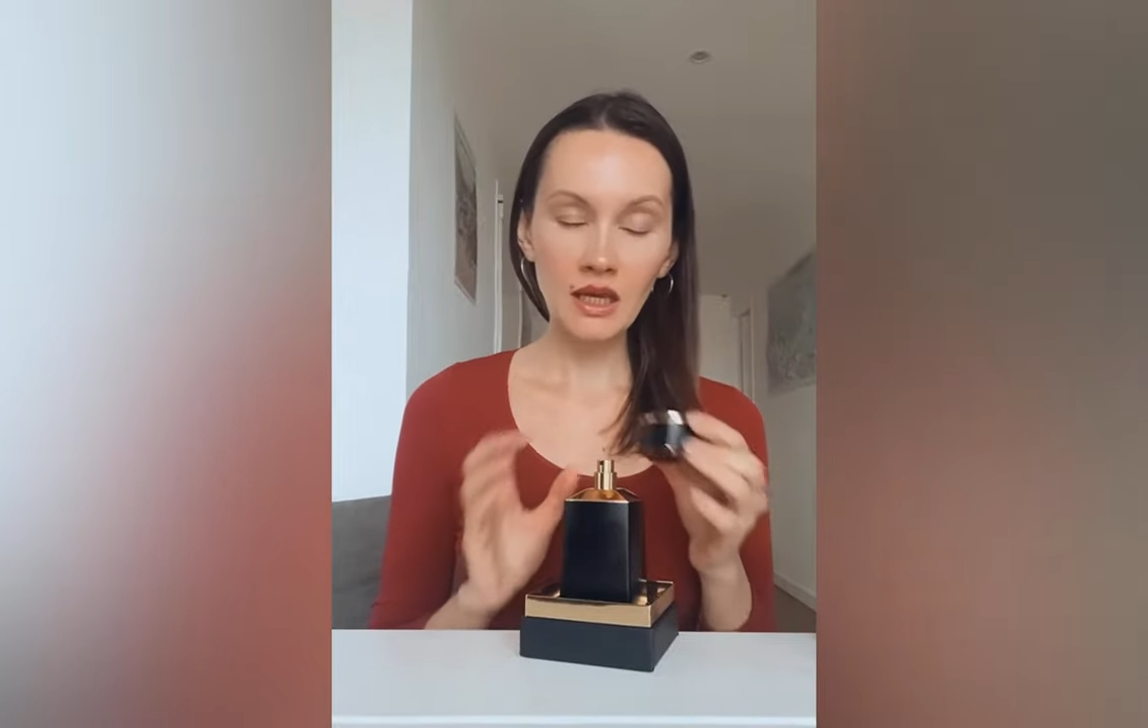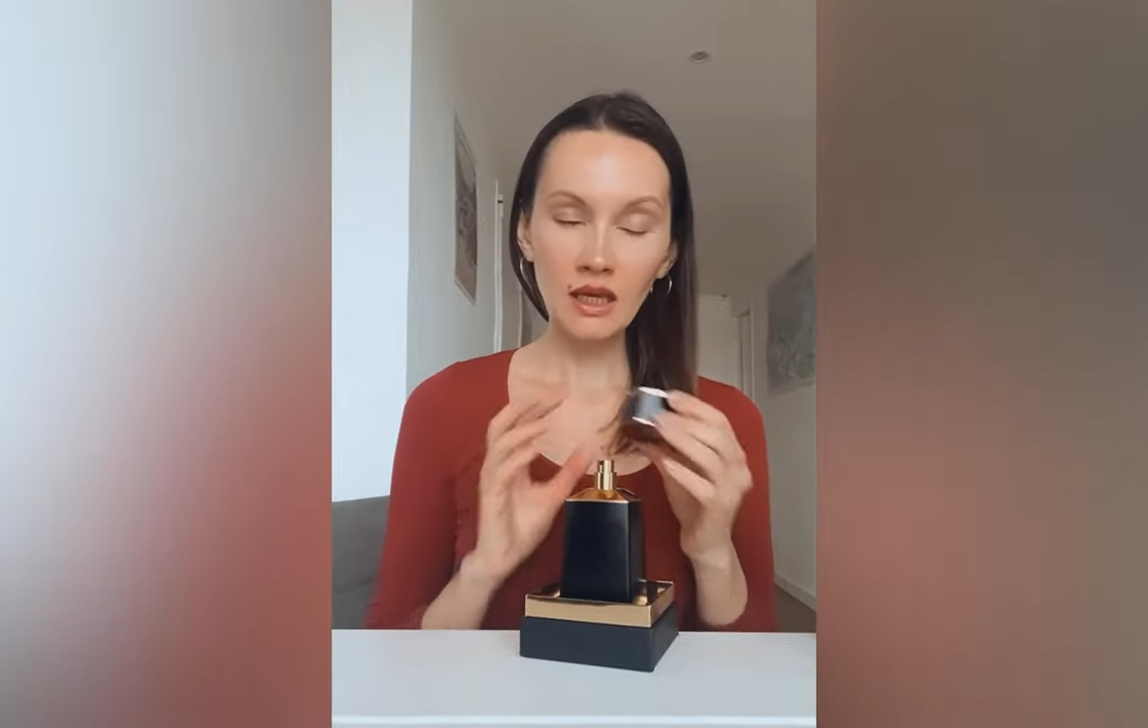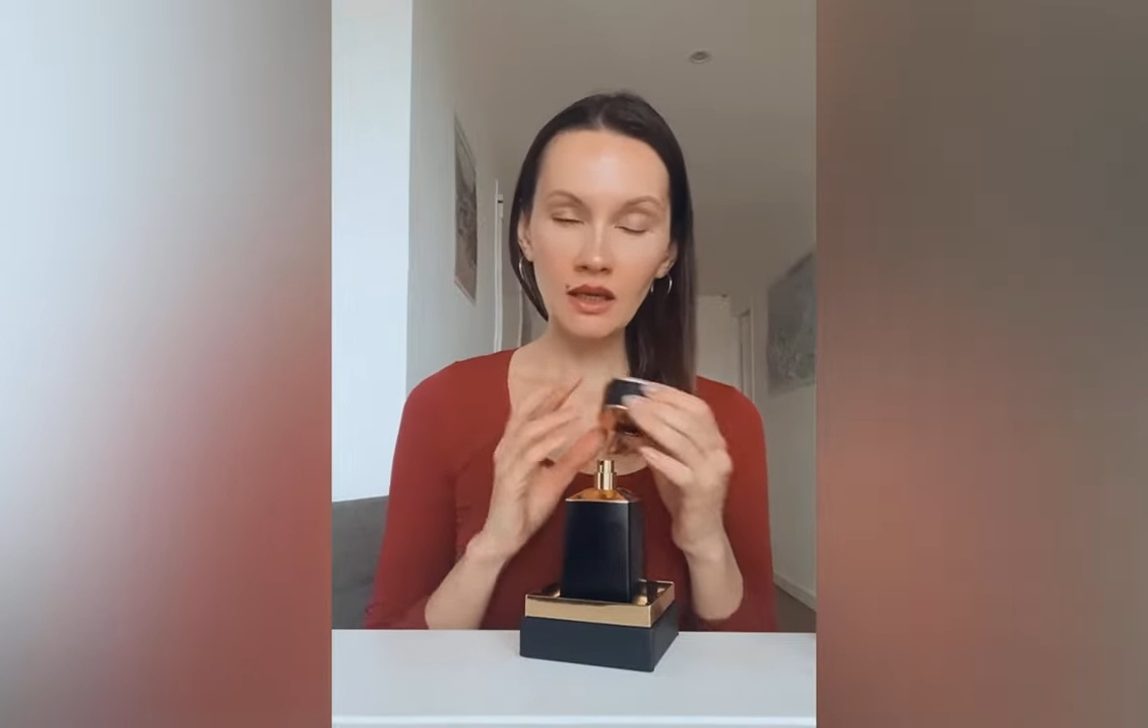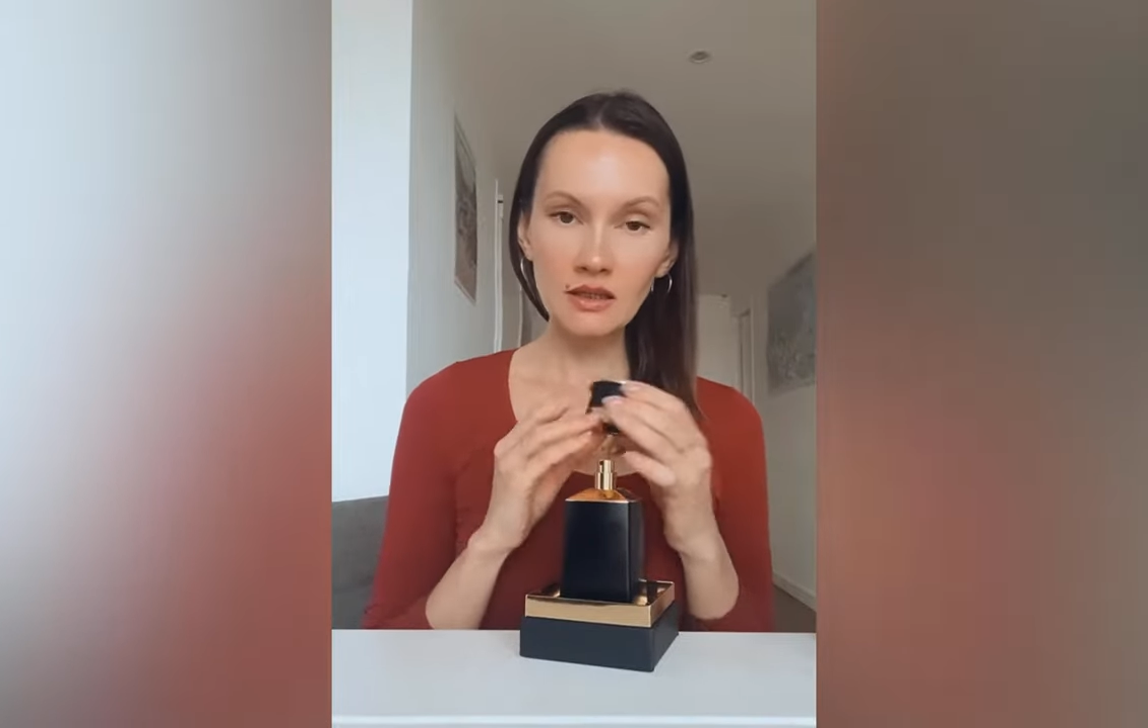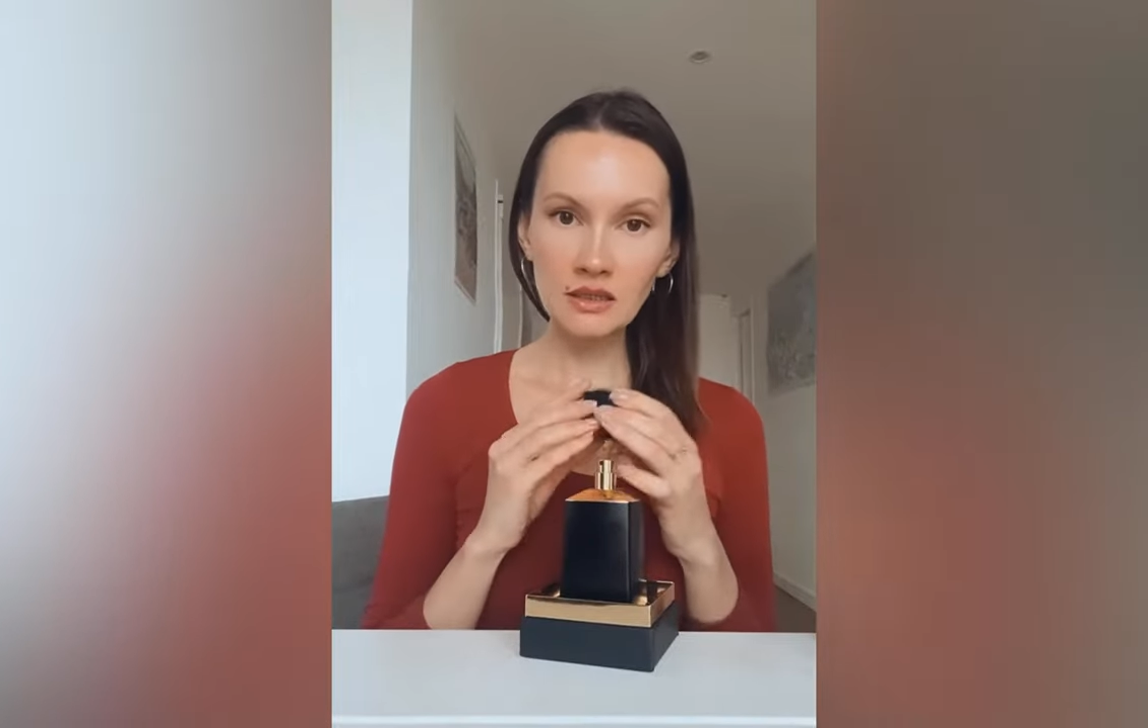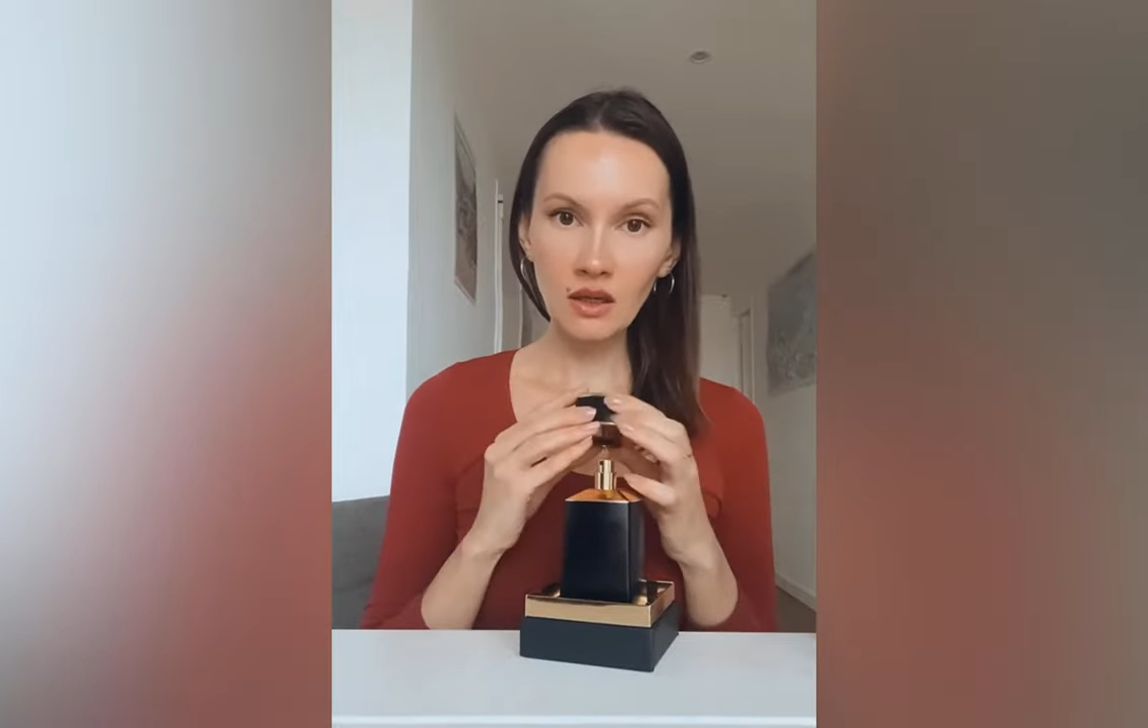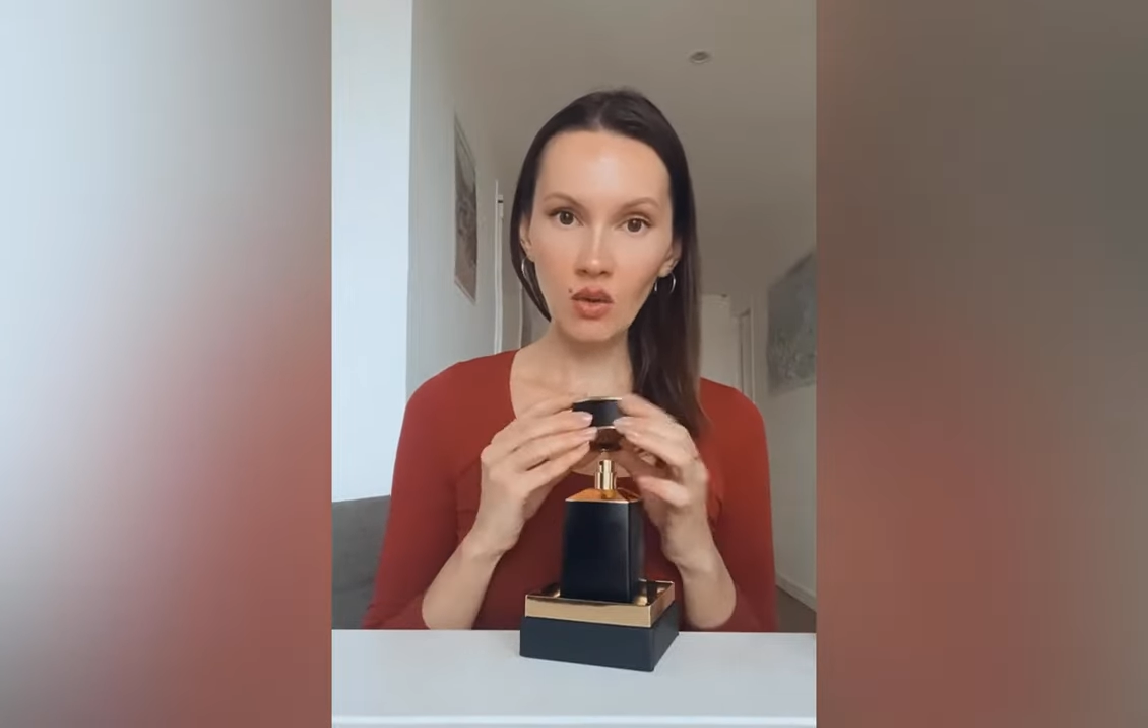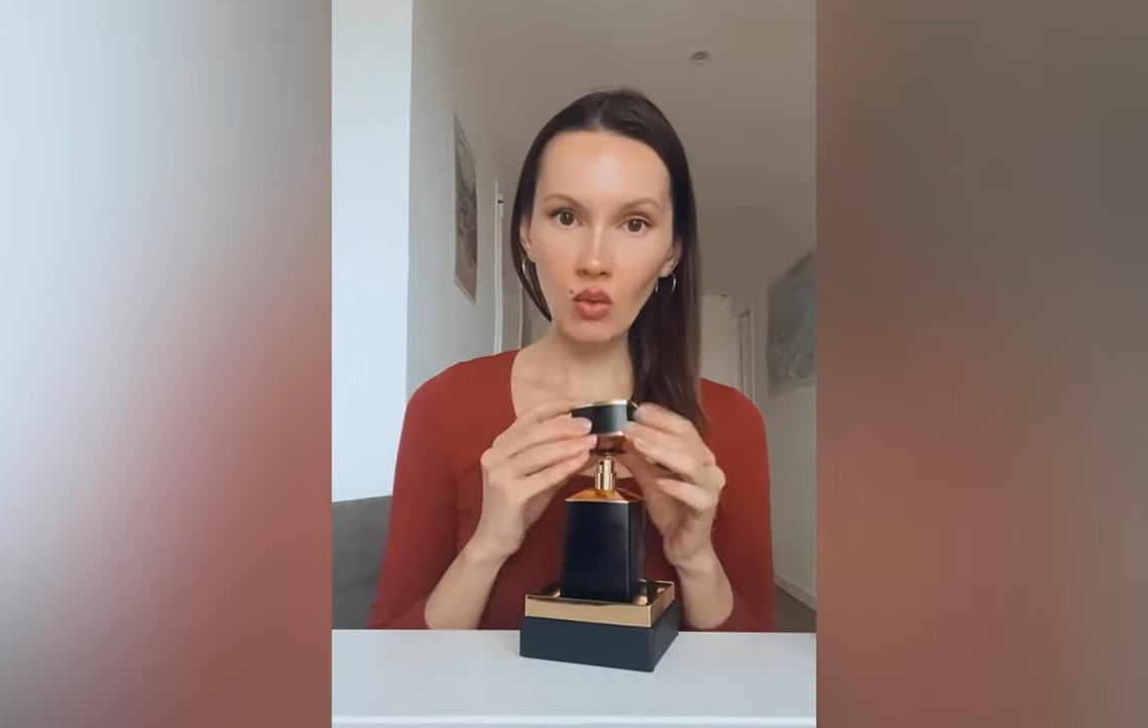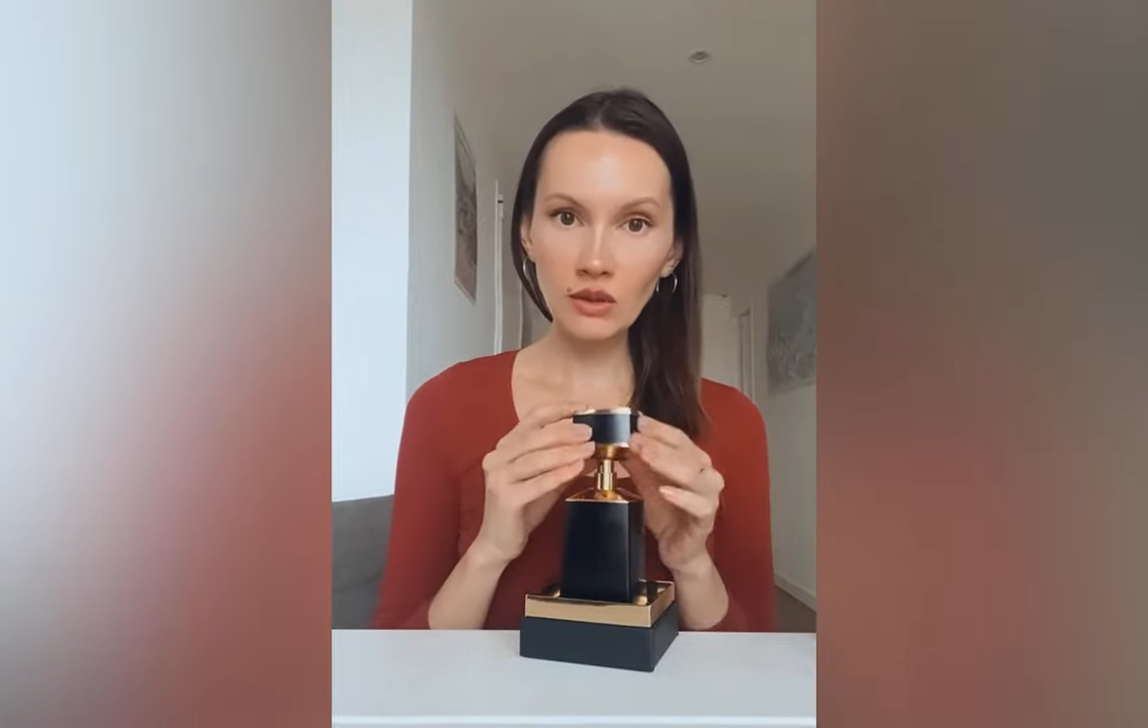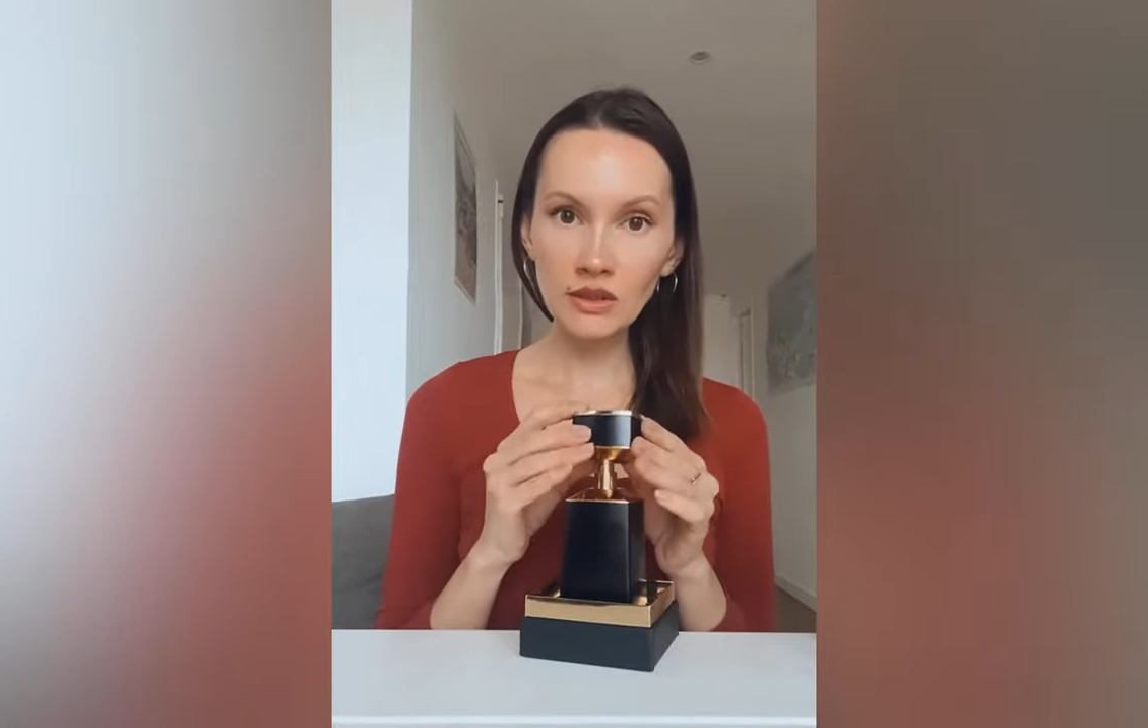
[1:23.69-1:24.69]
it's the
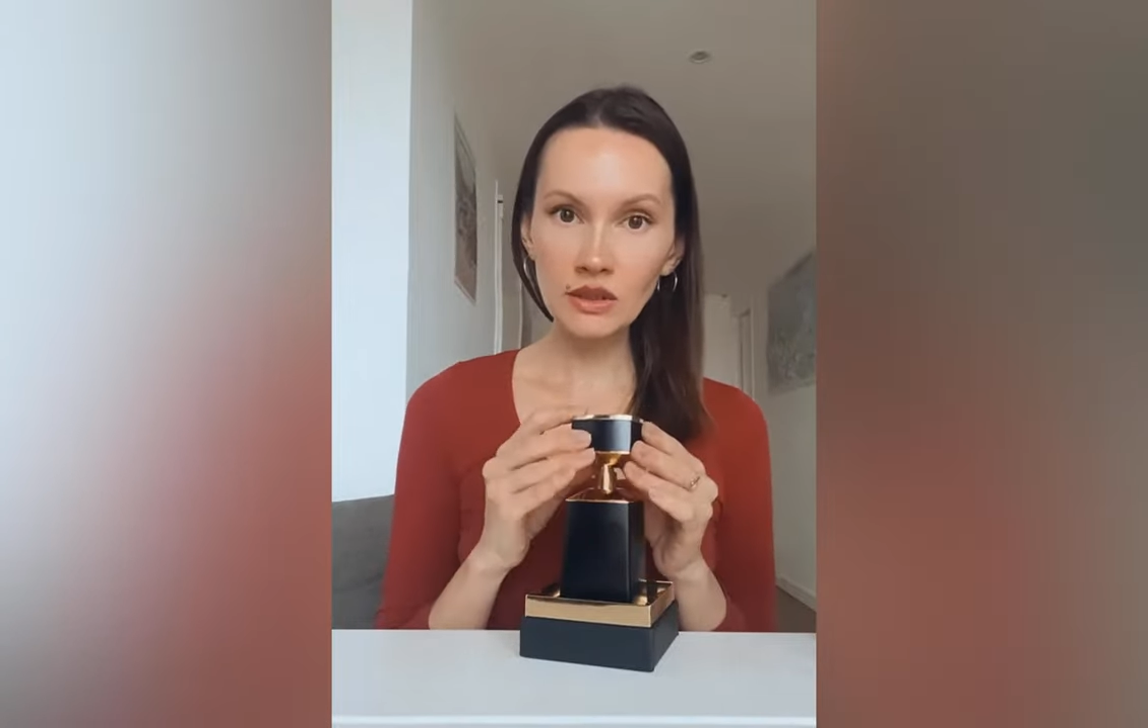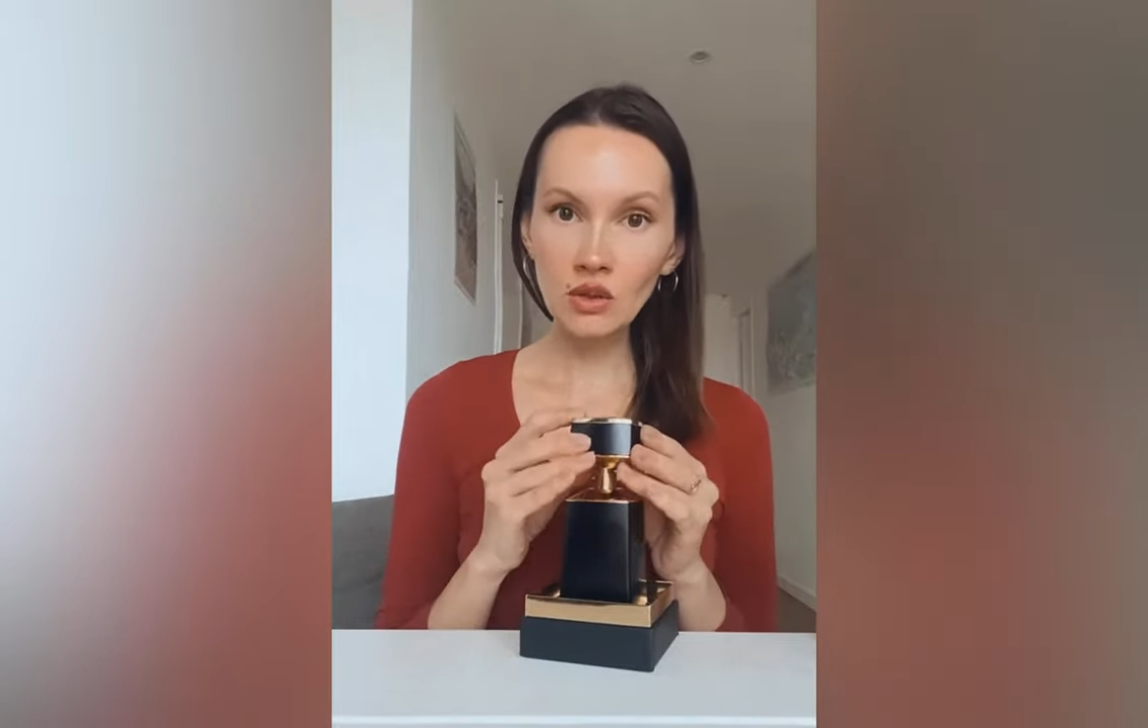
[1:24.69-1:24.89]
quality